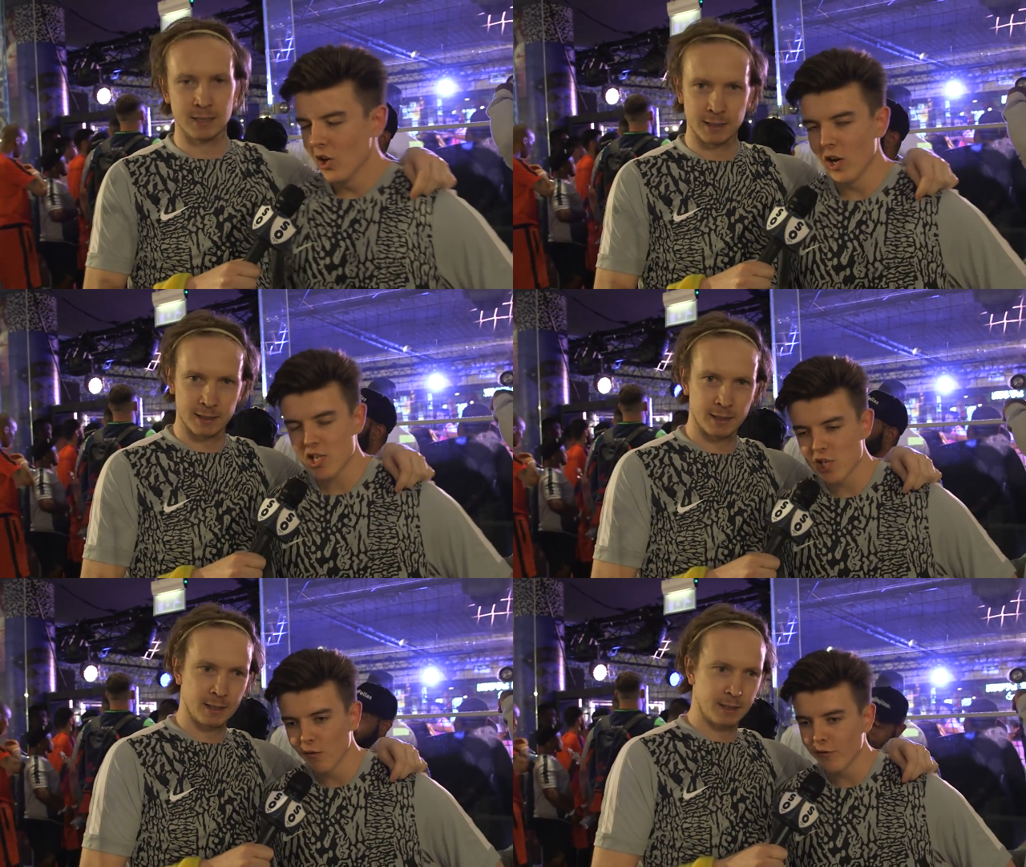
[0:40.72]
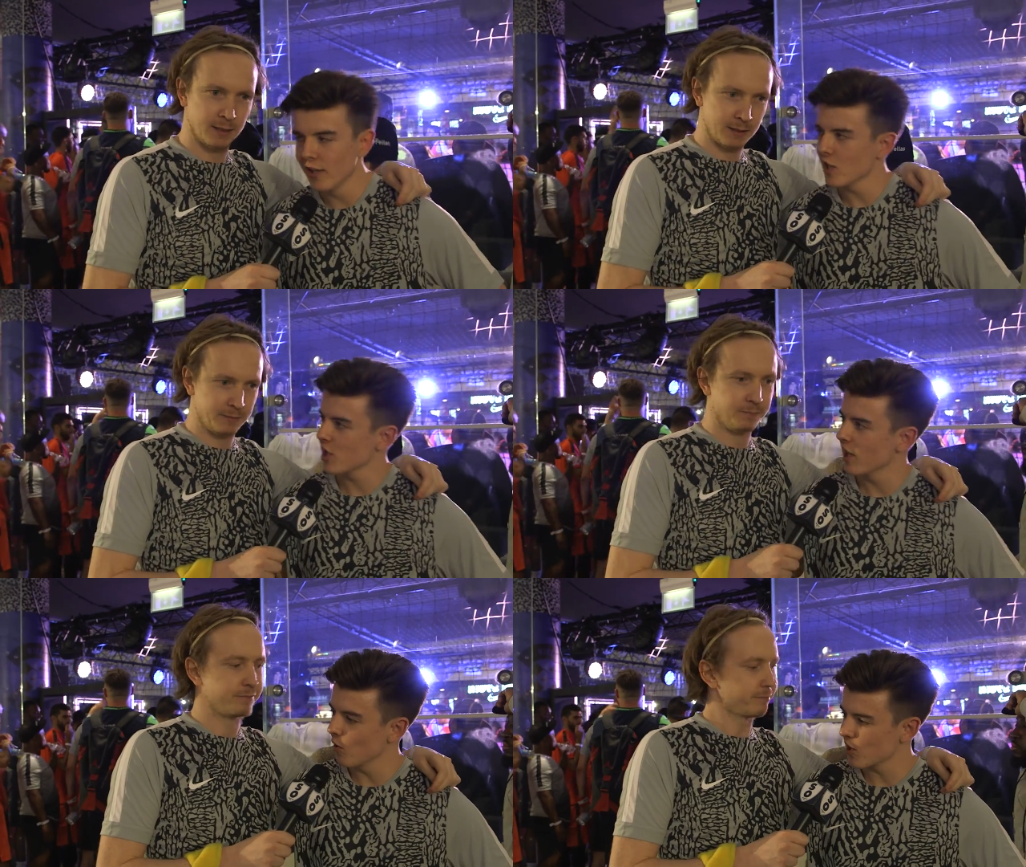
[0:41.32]
Speaker 1: nice little finish,
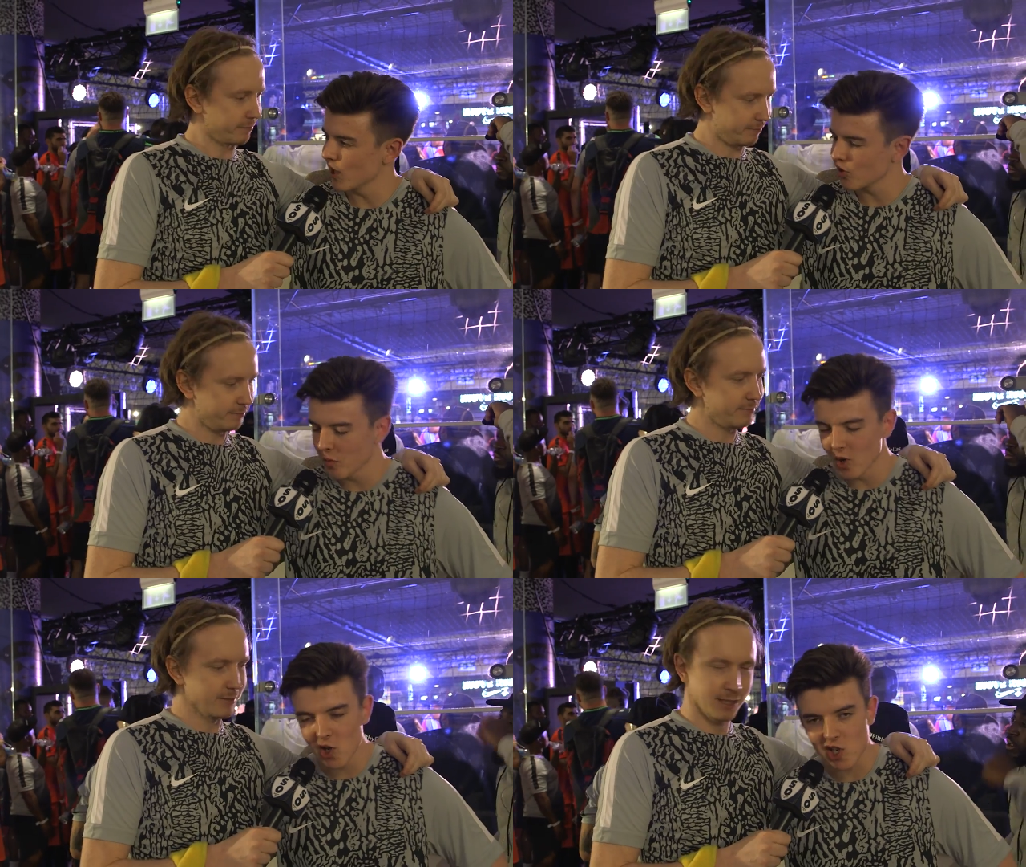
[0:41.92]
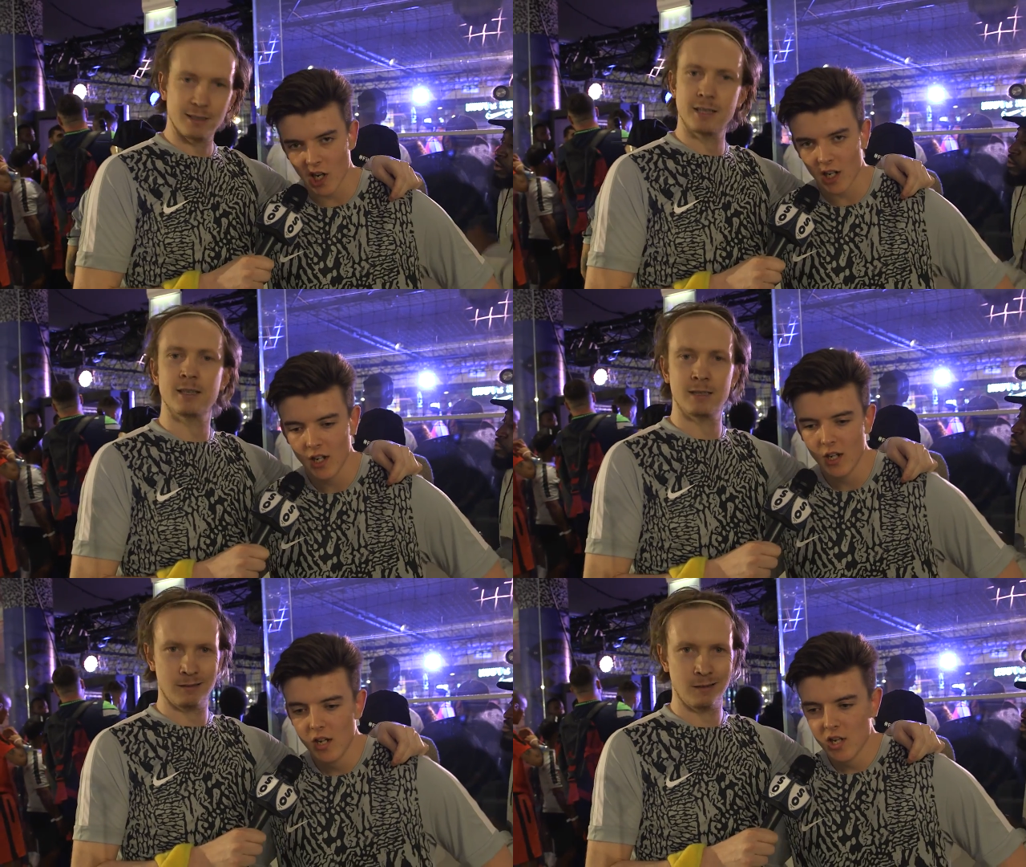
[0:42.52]
little assist from you, so
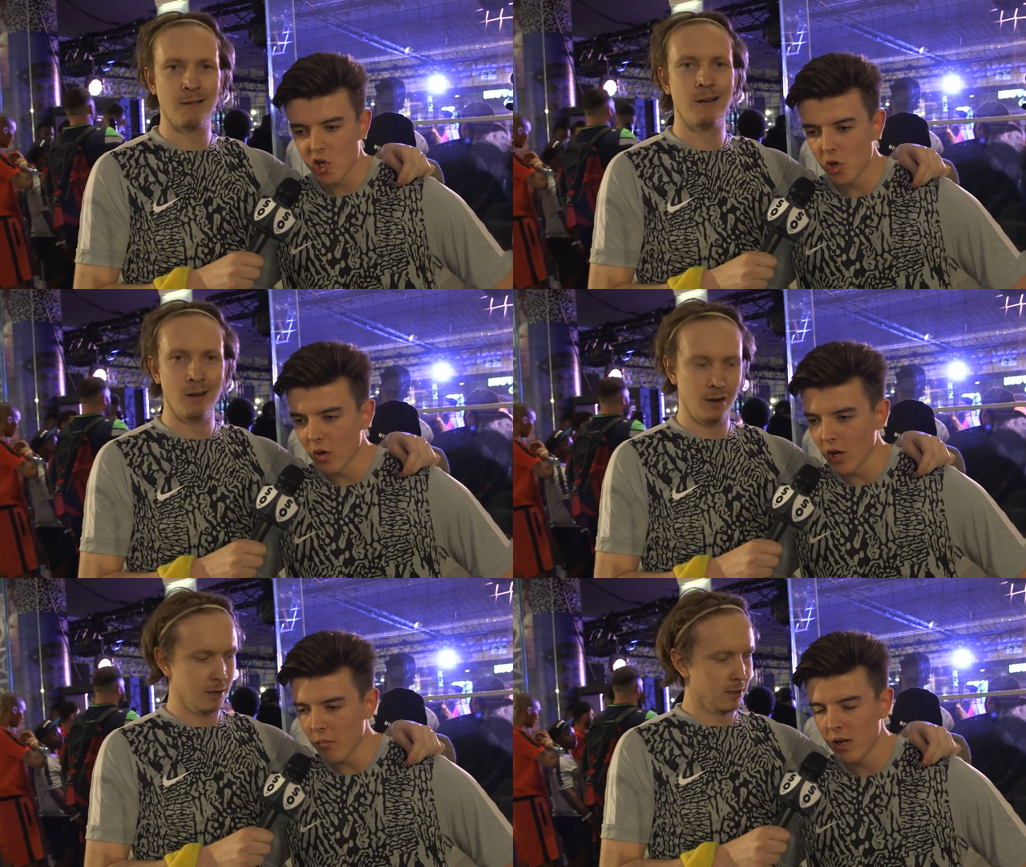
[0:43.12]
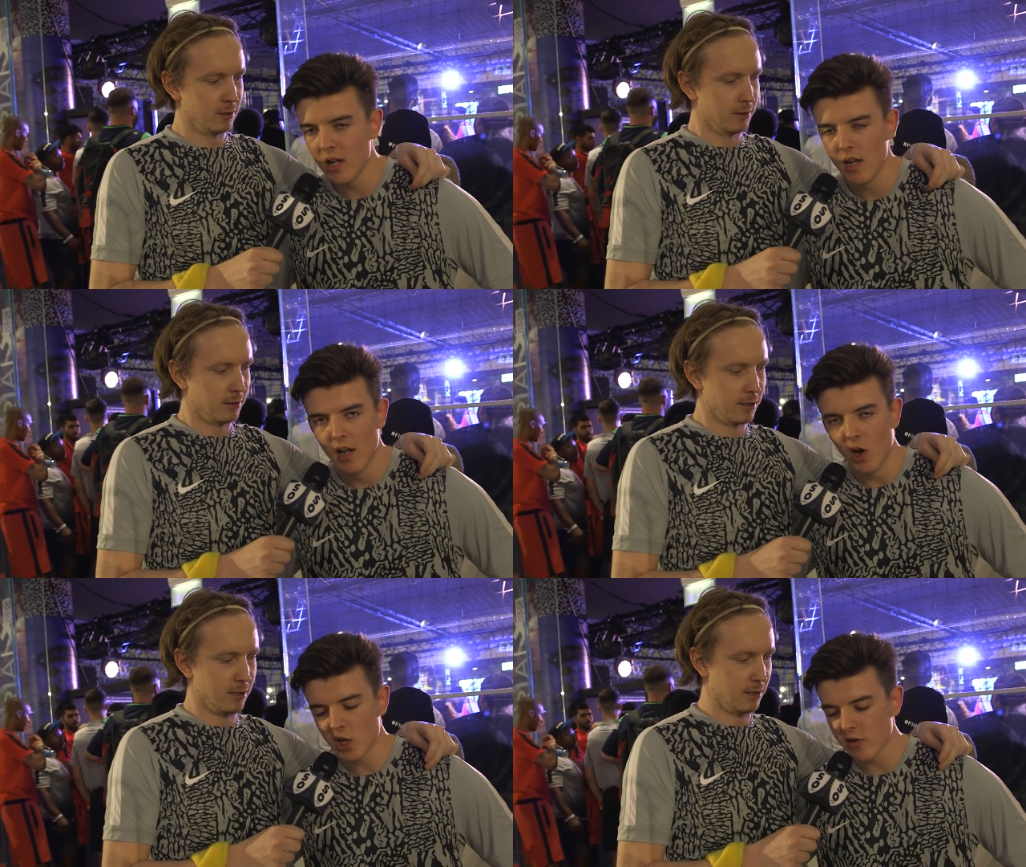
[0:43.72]
2-1 up,
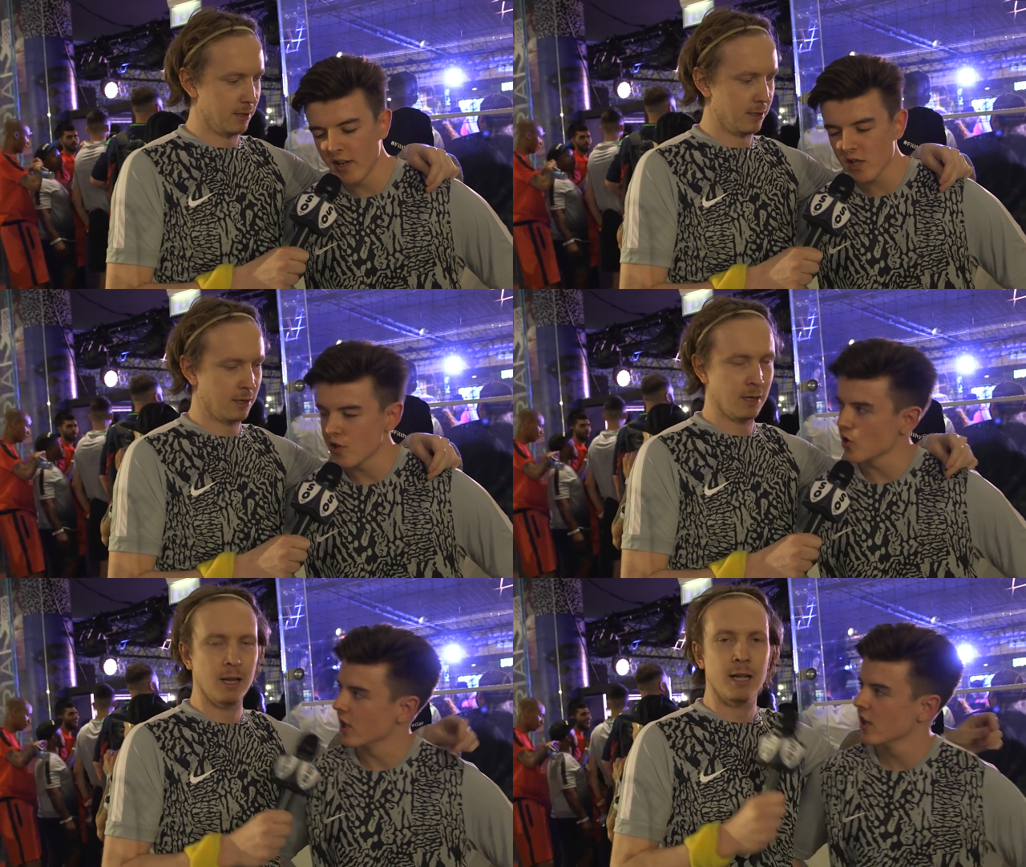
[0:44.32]
on to next victory.